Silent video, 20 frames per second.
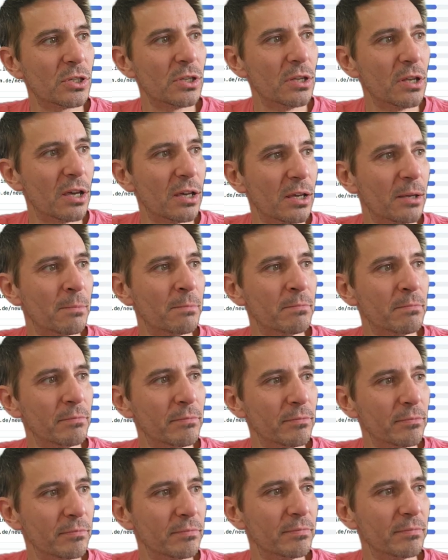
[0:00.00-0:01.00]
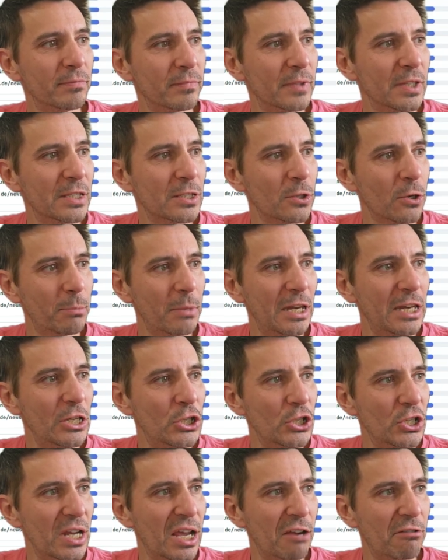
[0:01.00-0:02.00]
There's not many
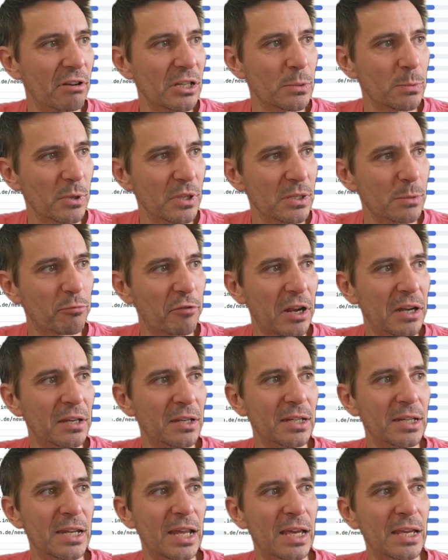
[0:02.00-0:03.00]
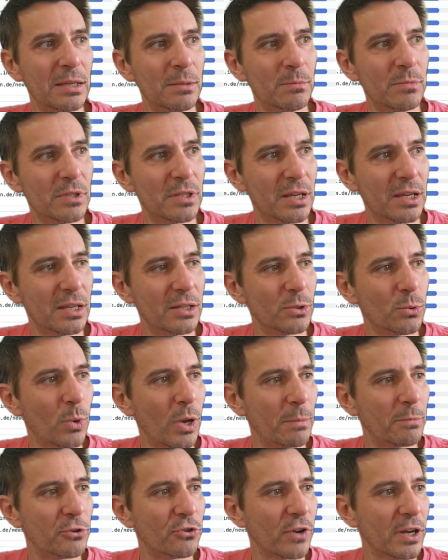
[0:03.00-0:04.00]
generics, but there's branded names. There's
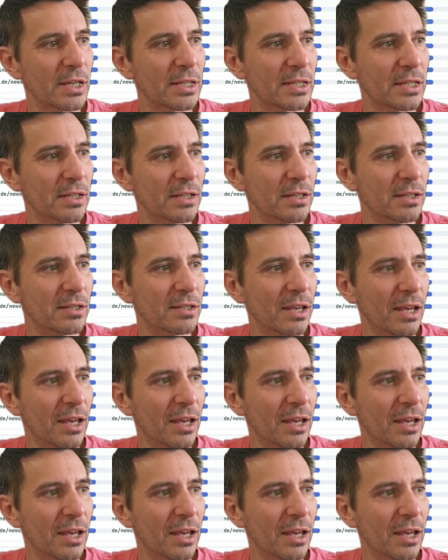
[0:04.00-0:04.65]
web addresses.